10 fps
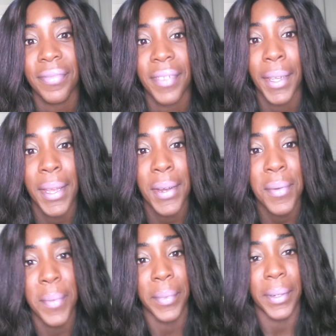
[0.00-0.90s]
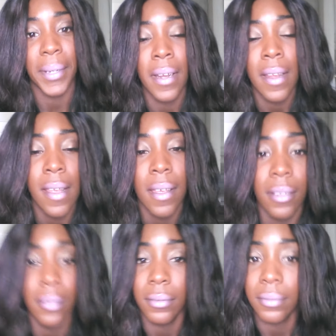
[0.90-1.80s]
I can't remember.
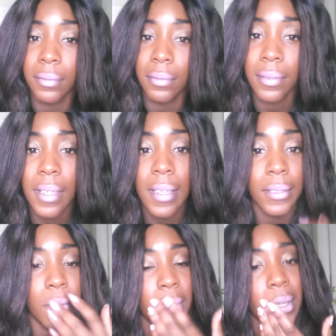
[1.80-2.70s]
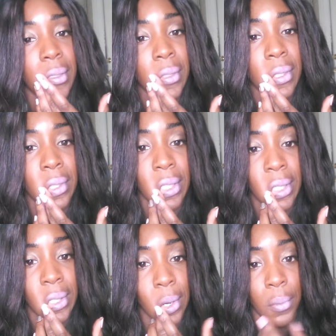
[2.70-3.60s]
What did I ask you guys?
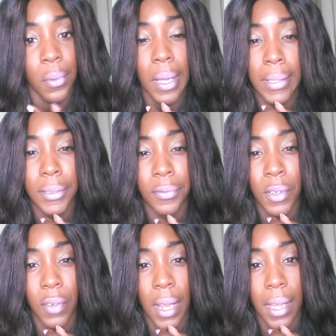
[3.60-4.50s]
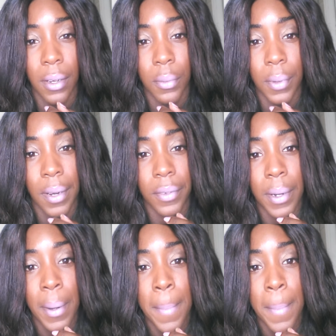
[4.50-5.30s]
Oh, I guess if you ever had it or whatever.